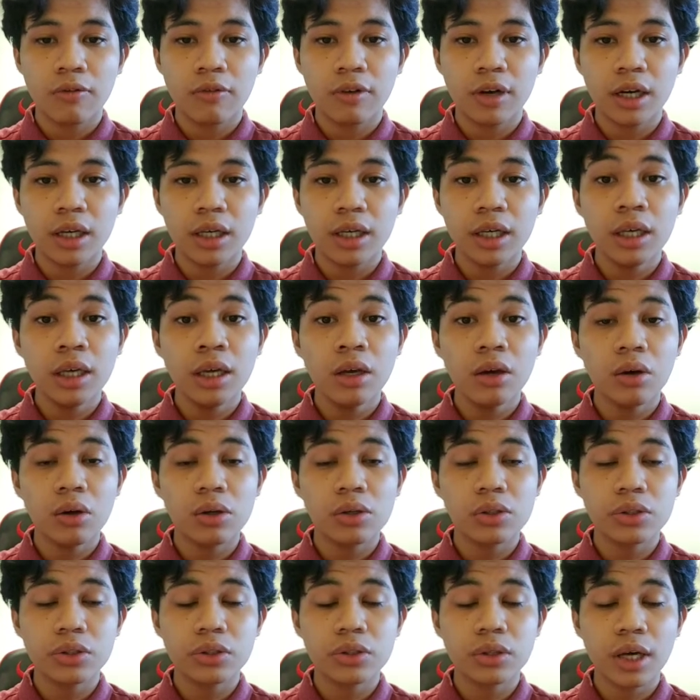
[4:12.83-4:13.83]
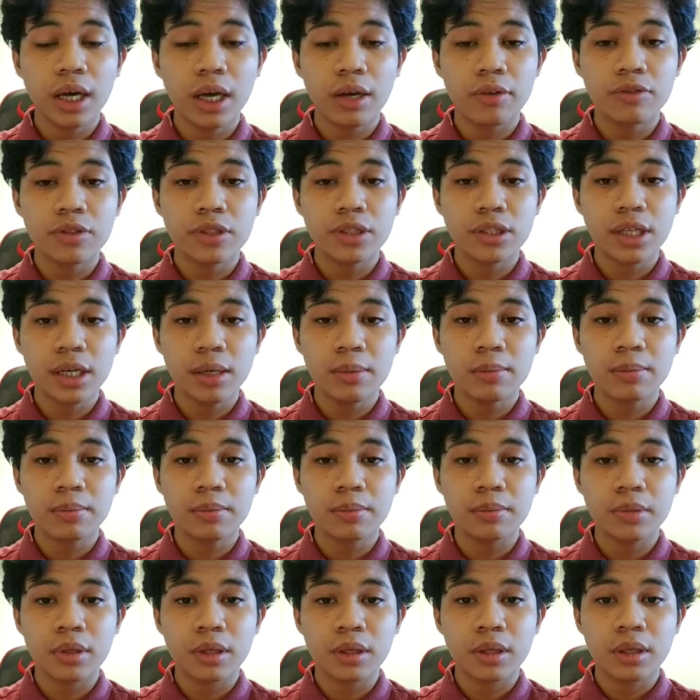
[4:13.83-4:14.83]
Fungi also have some
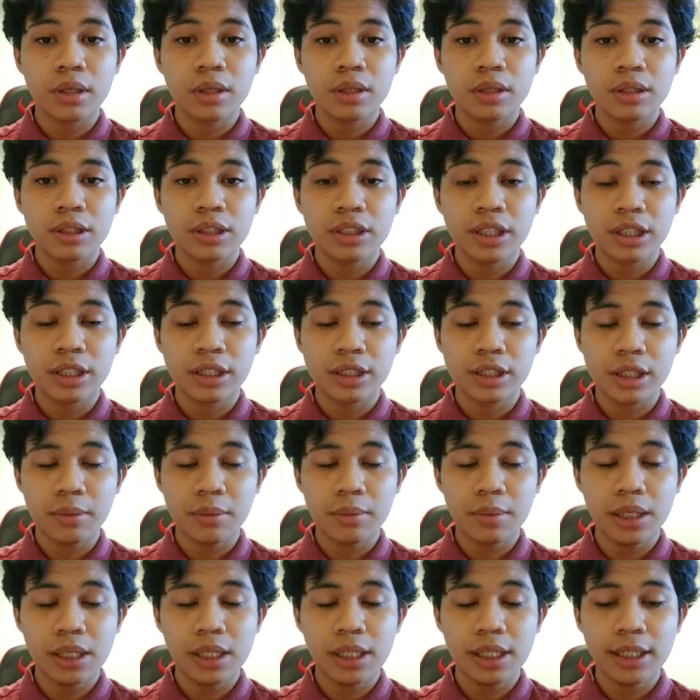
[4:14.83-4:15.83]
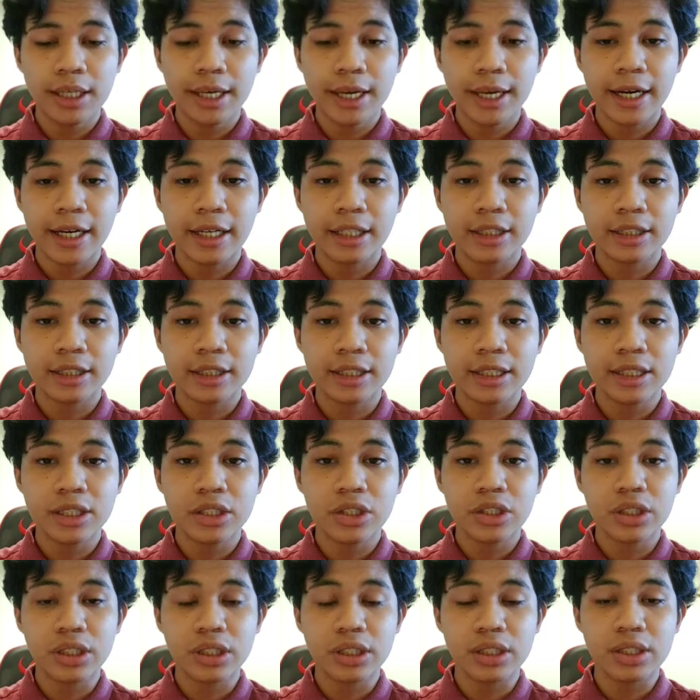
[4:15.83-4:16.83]
similar
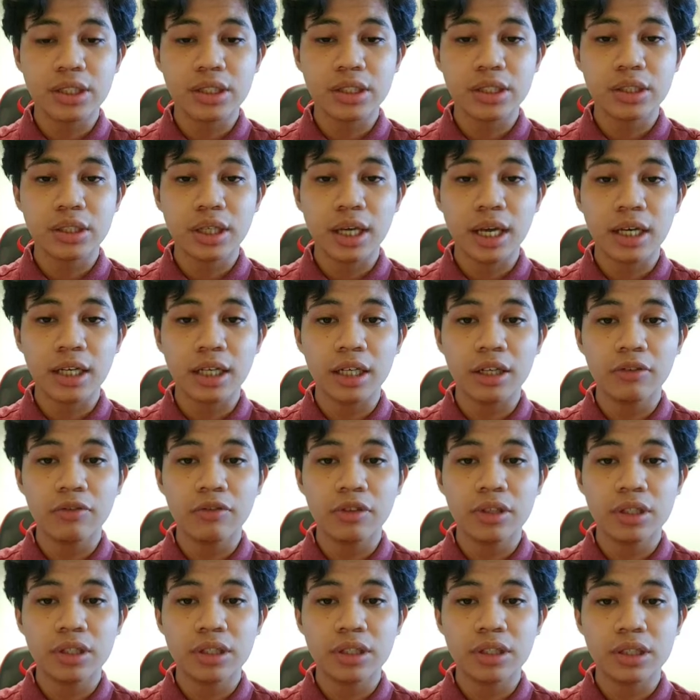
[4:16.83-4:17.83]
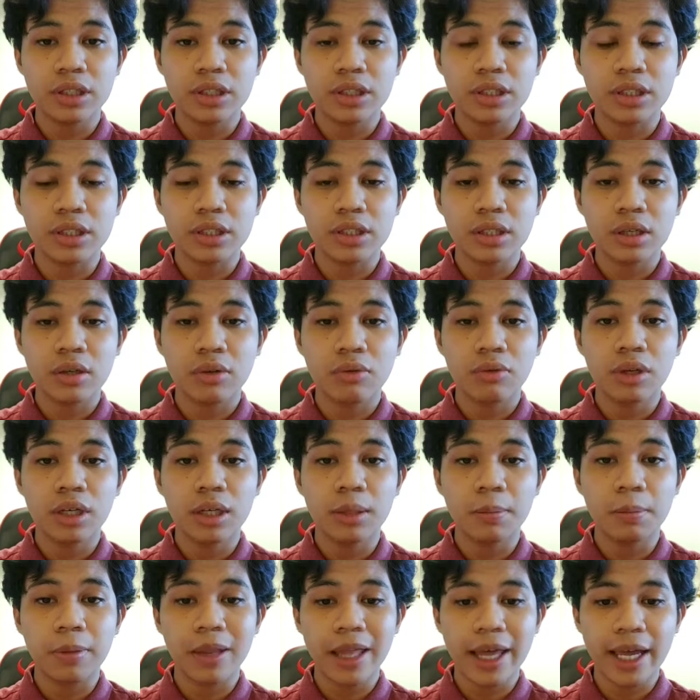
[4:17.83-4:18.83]
characteristics and differences with
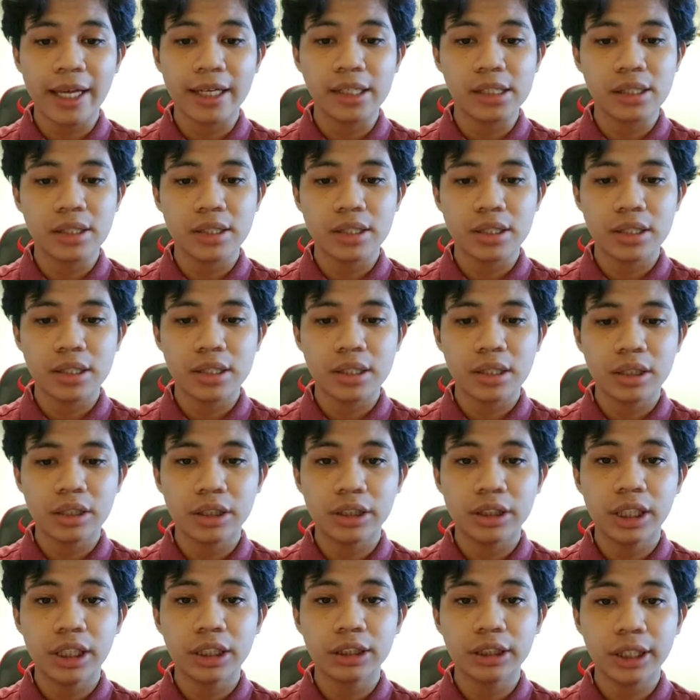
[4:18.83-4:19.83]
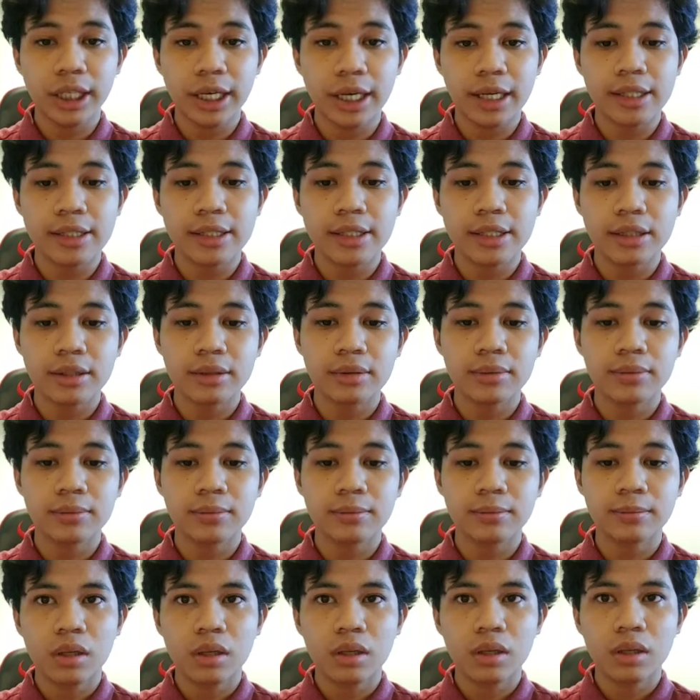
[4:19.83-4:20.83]
the plants, such as
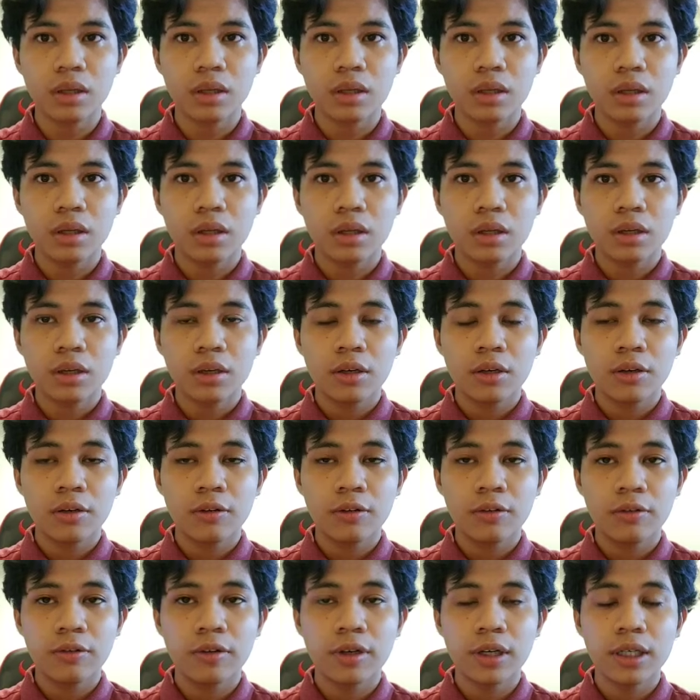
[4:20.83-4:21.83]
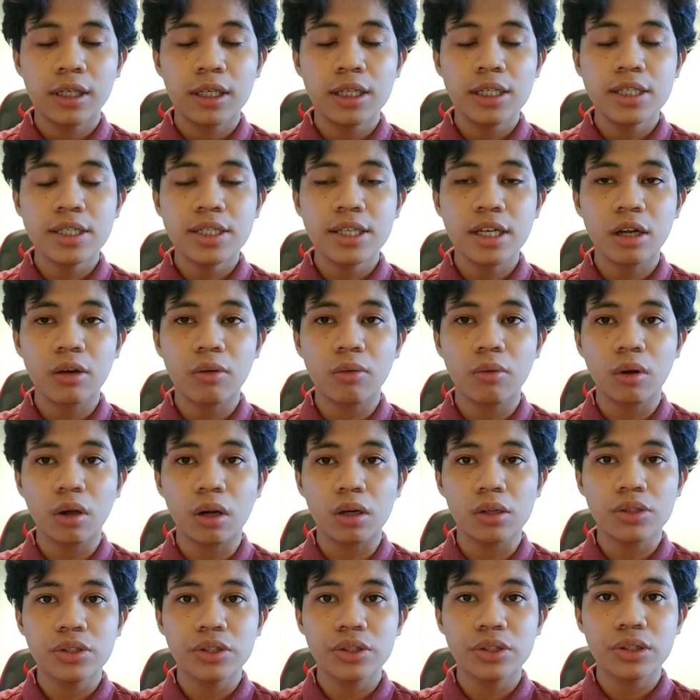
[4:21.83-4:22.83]
fungi cell
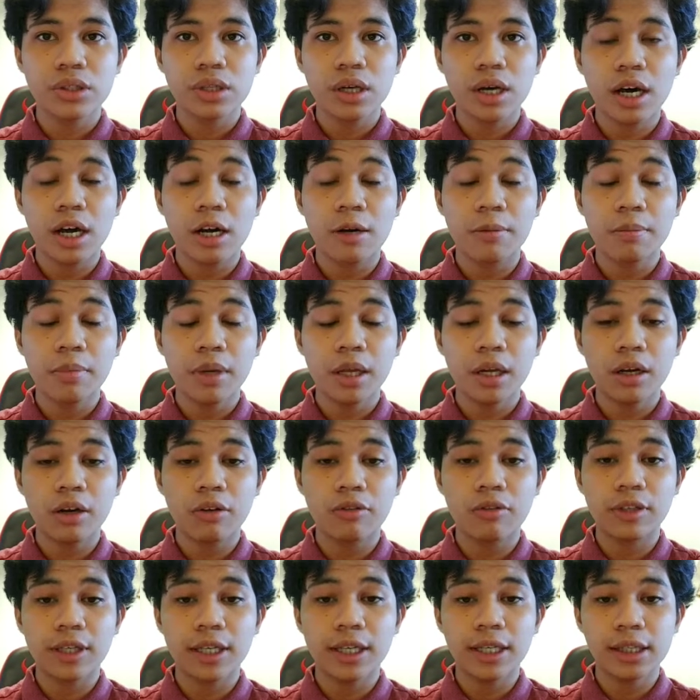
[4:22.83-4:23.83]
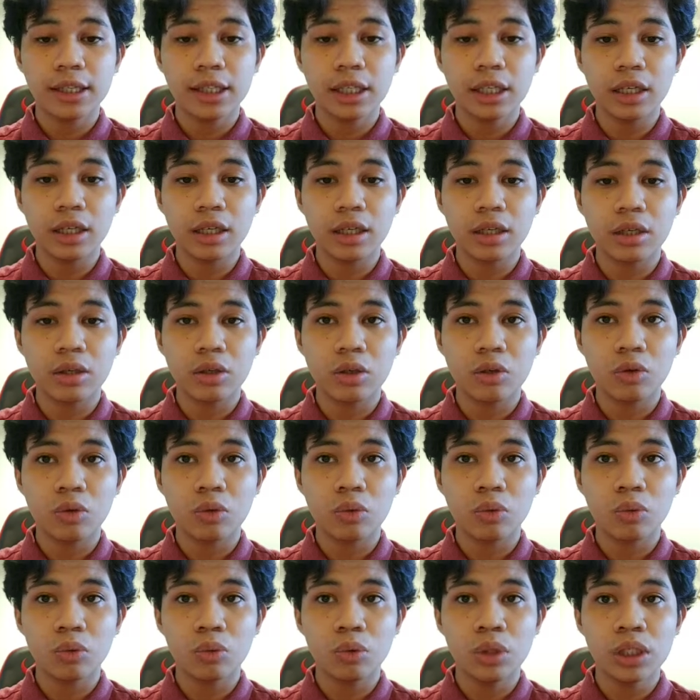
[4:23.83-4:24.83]
walls are made of chitin,
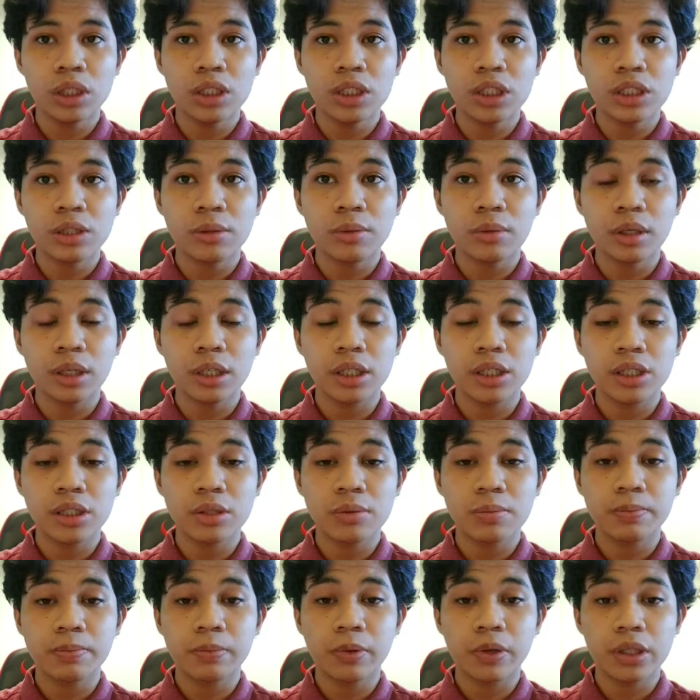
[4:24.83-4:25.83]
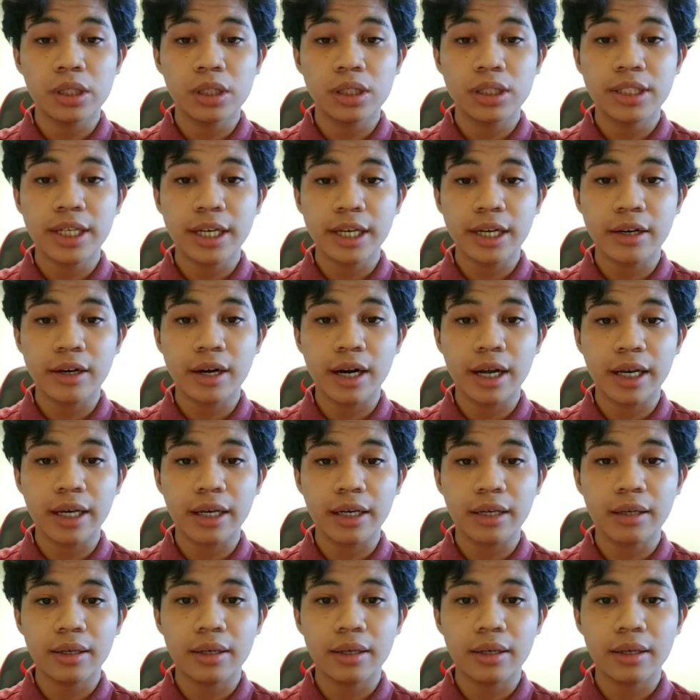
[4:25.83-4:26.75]
which is polysaccharide.